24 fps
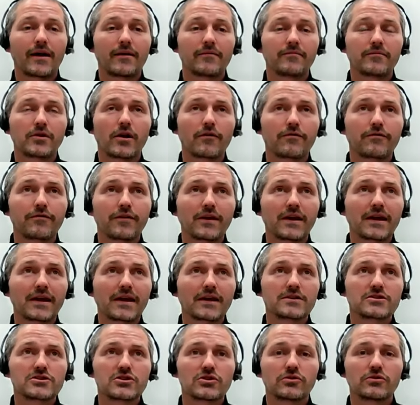you know, feeding
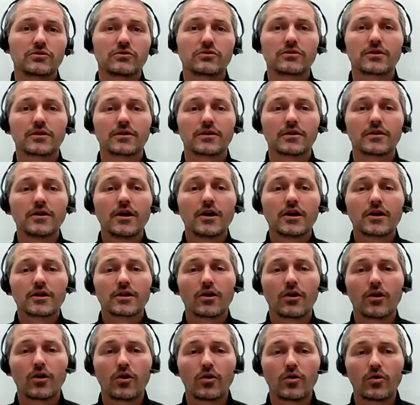into the
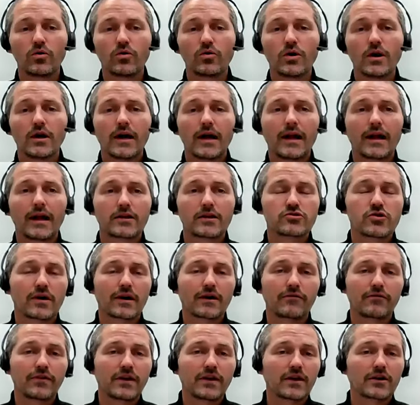whole
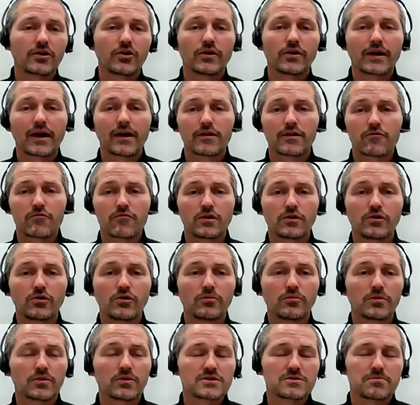electronic vehicle and other
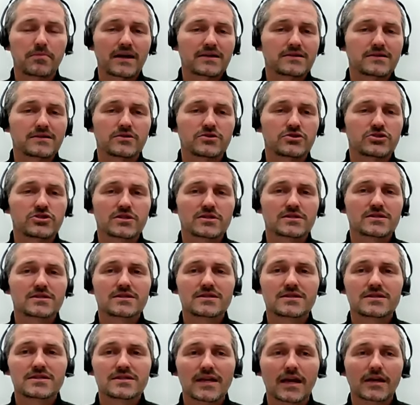renewable space. It's just
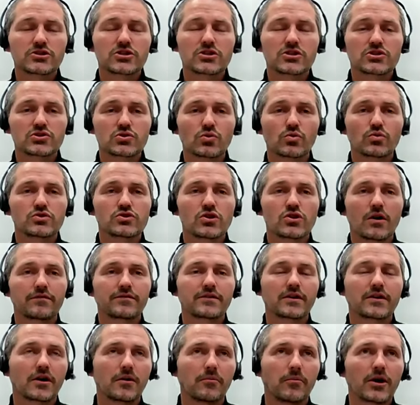such a
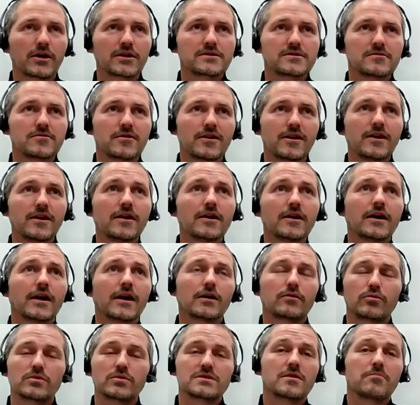sought-after commodity.
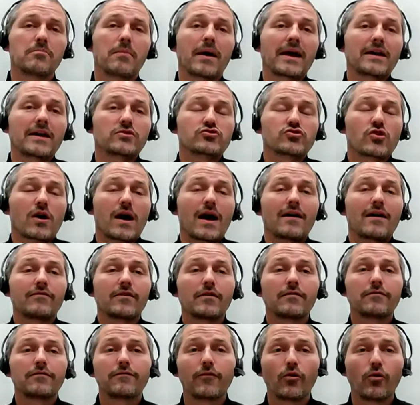It was the main driver
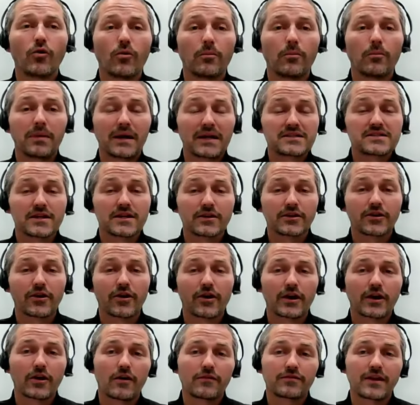for Billiton
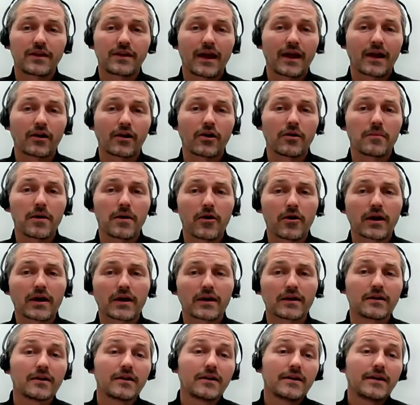going after Anglo
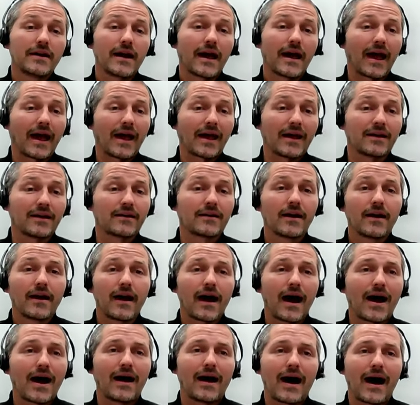American, and
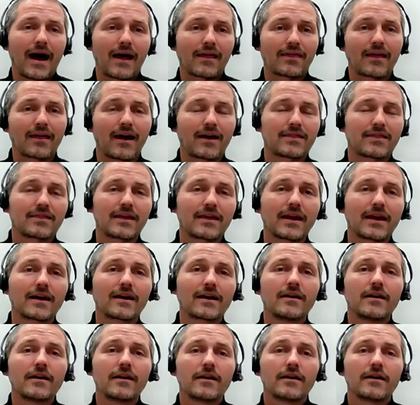I think